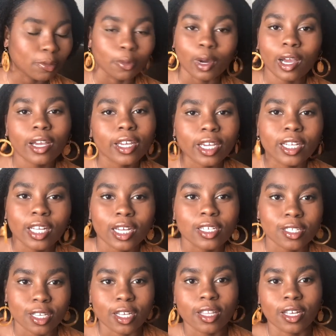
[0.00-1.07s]
Why can't I
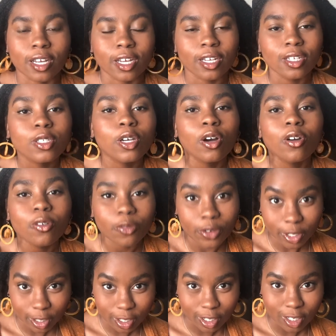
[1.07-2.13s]
say that? Don't
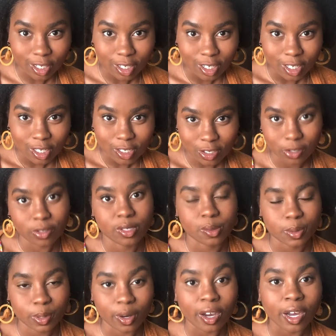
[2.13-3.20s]
forget to
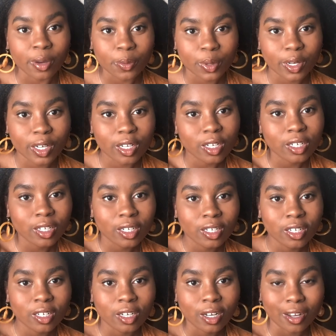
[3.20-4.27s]
subscribe.
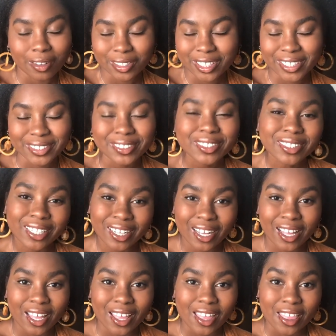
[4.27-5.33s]
Okay,
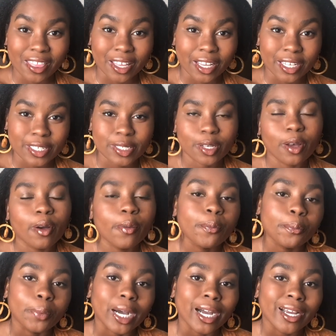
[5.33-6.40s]
thanks,
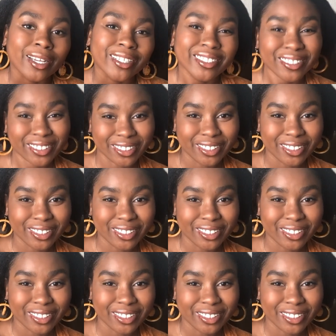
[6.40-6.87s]
bye.